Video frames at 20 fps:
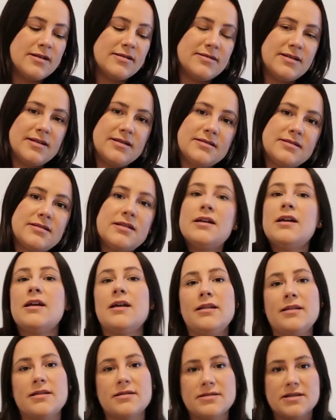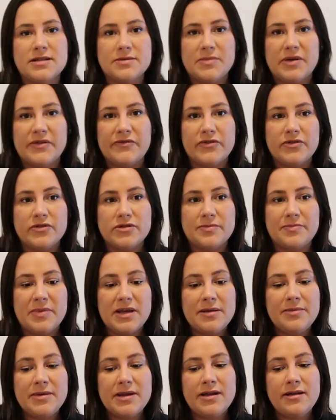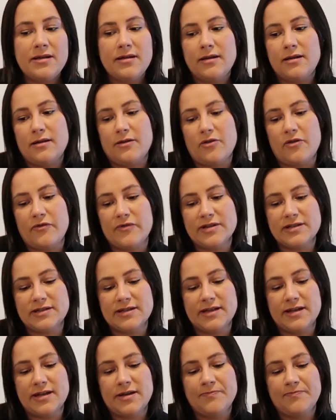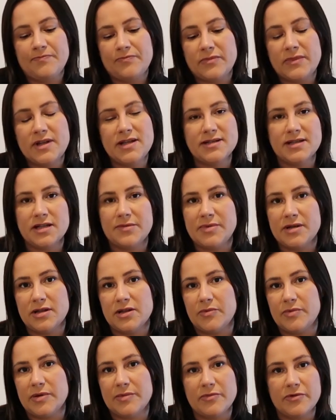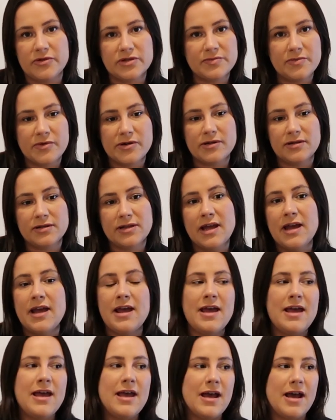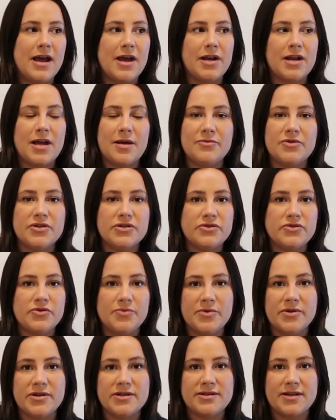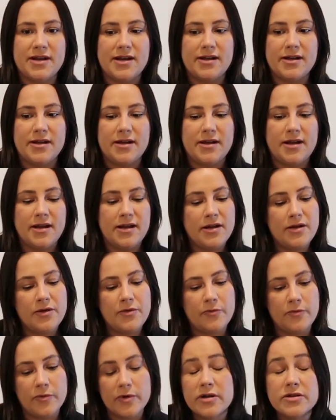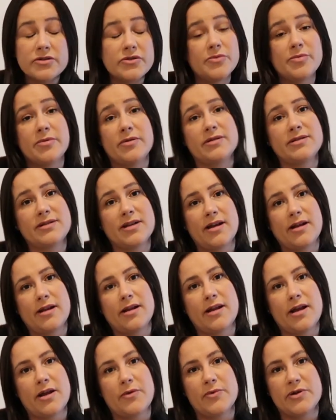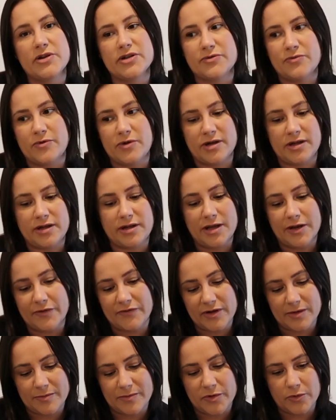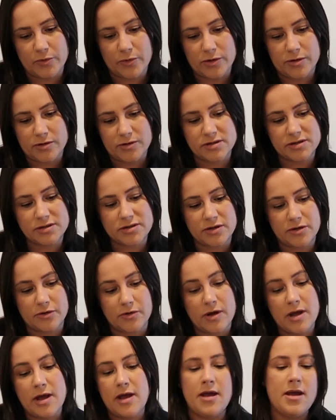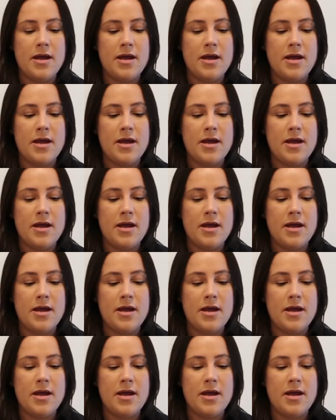since this is my first baby, obviously he's gonna be a little bit more spoiled and I'm just super excited. We're super excited and we just wanna give him the world. So